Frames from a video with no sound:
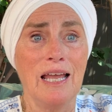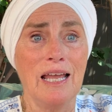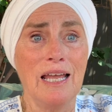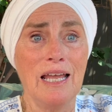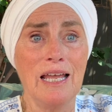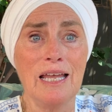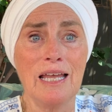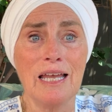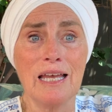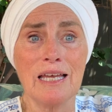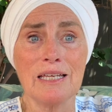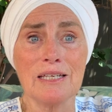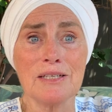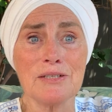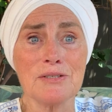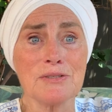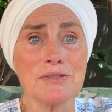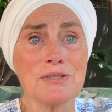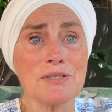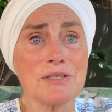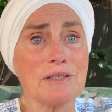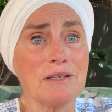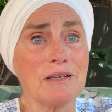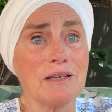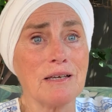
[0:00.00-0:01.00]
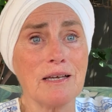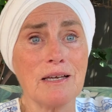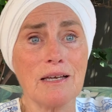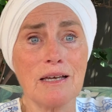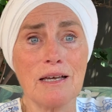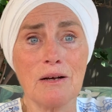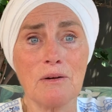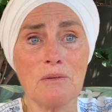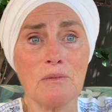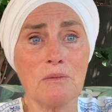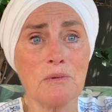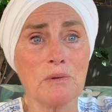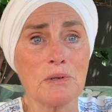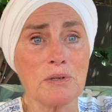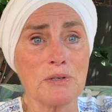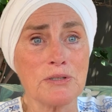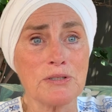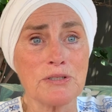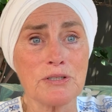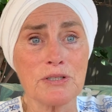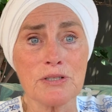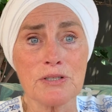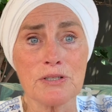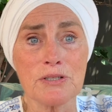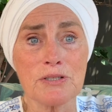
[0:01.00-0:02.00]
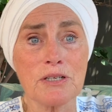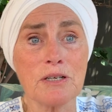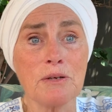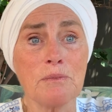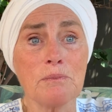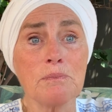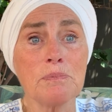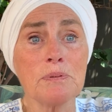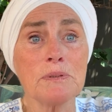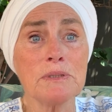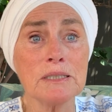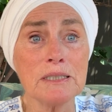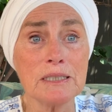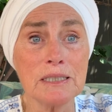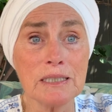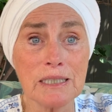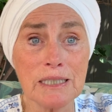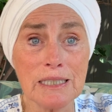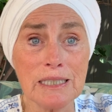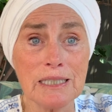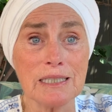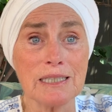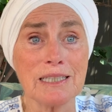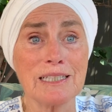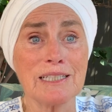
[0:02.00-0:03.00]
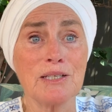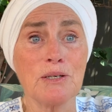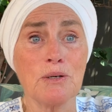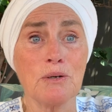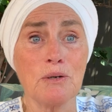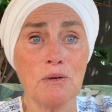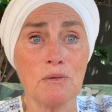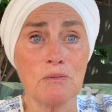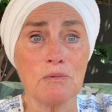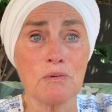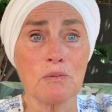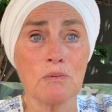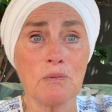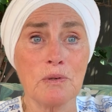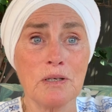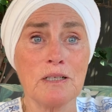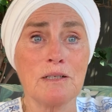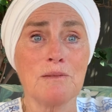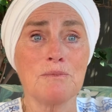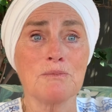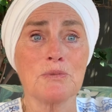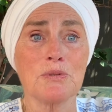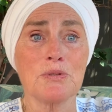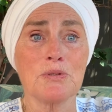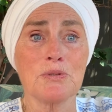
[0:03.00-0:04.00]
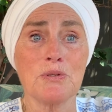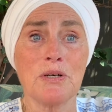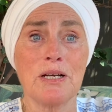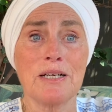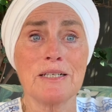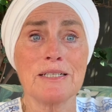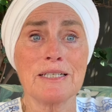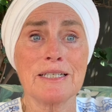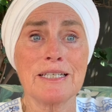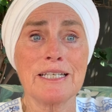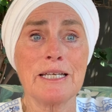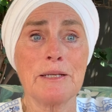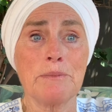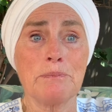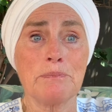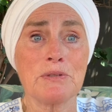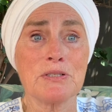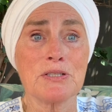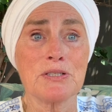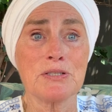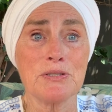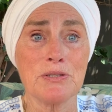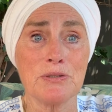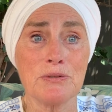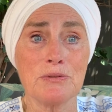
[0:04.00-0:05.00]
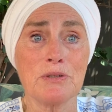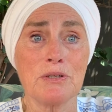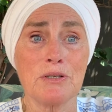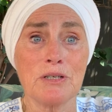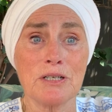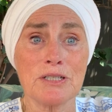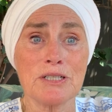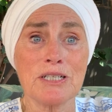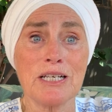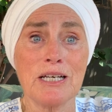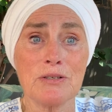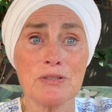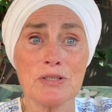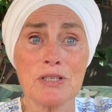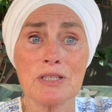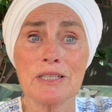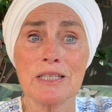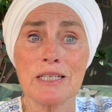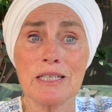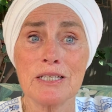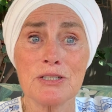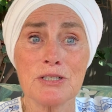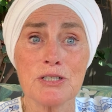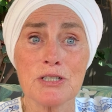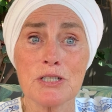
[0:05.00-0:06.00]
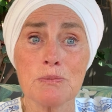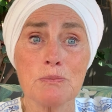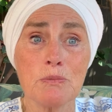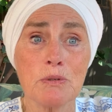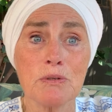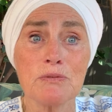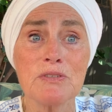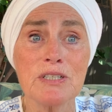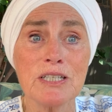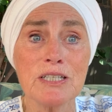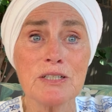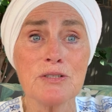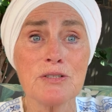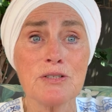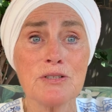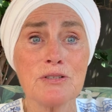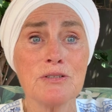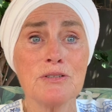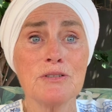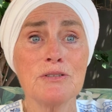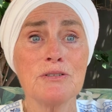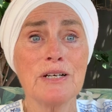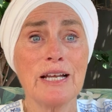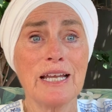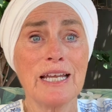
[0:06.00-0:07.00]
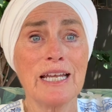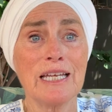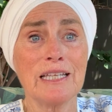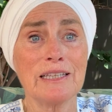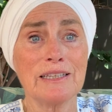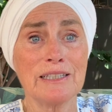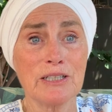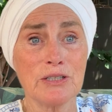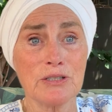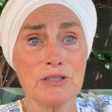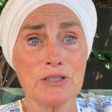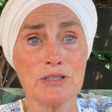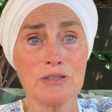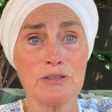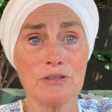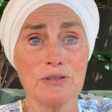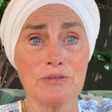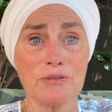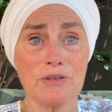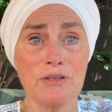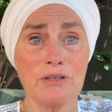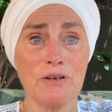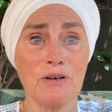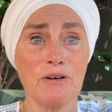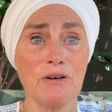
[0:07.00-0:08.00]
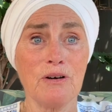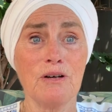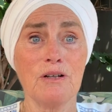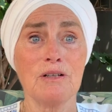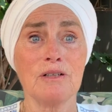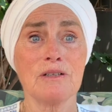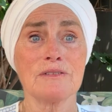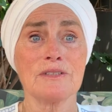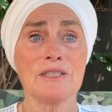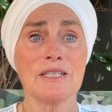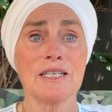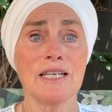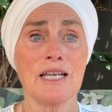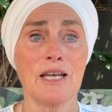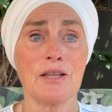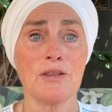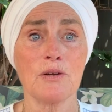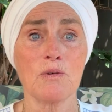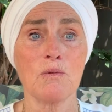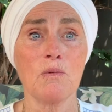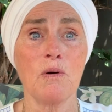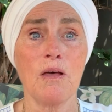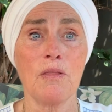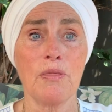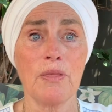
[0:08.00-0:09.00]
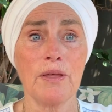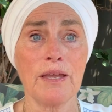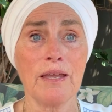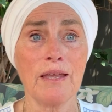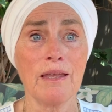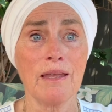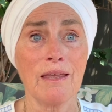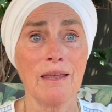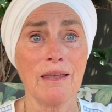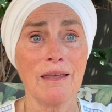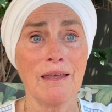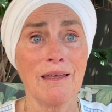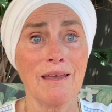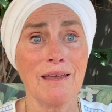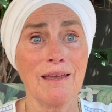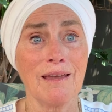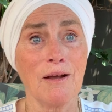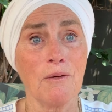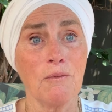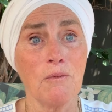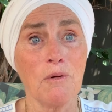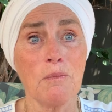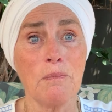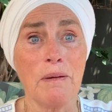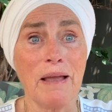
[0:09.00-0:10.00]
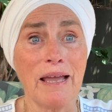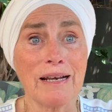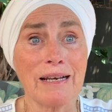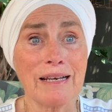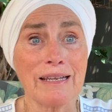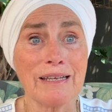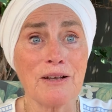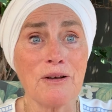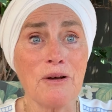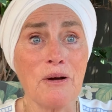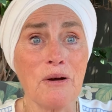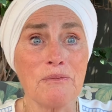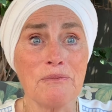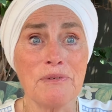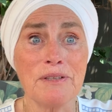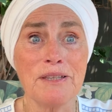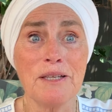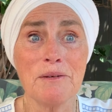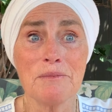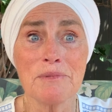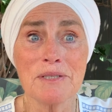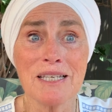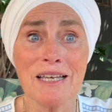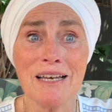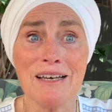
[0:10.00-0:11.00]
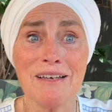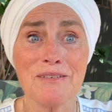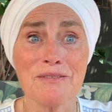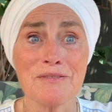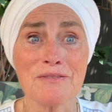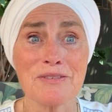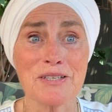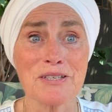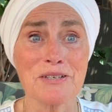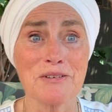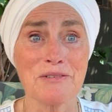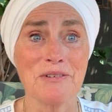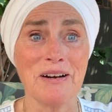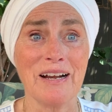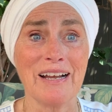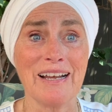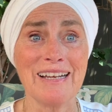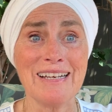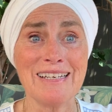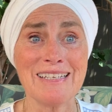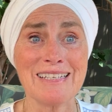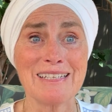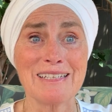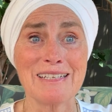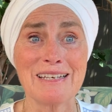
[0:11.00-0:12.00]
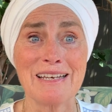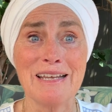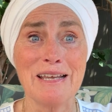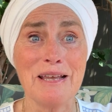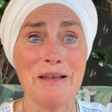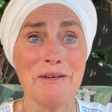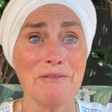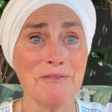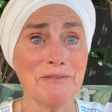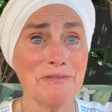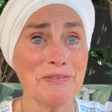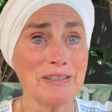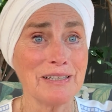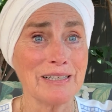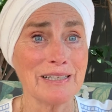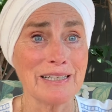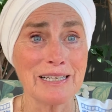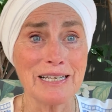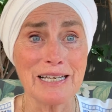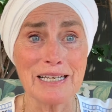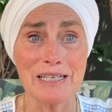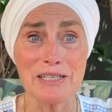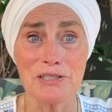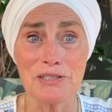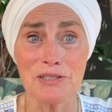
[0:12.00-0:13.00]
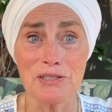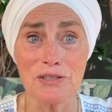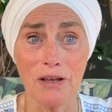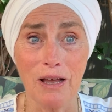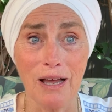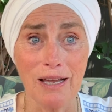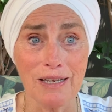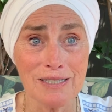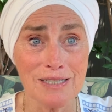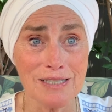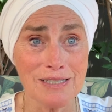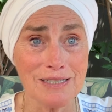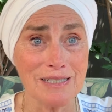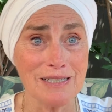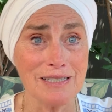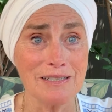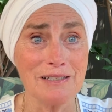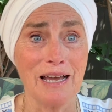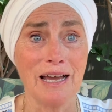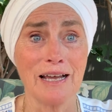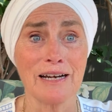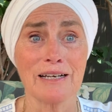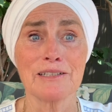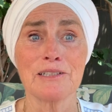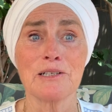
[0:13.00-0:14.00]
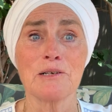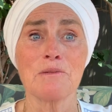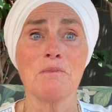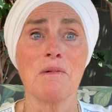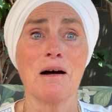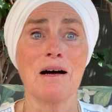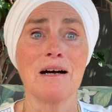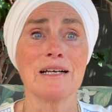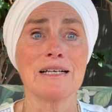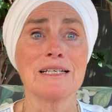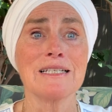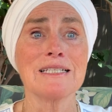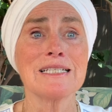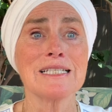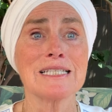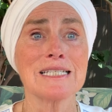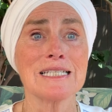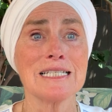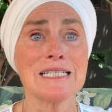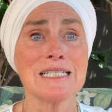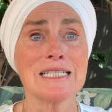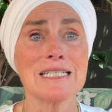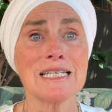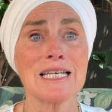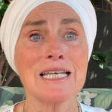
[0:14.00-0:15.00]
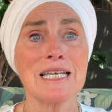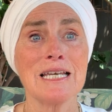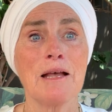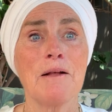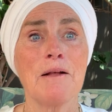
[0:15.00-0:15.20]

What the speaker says: and were just completely overwhelmed with trying to keep this new large house that they had just moved into and their children all together while they were battling COVID themselves, right? And feeling exhausted out of their minds. And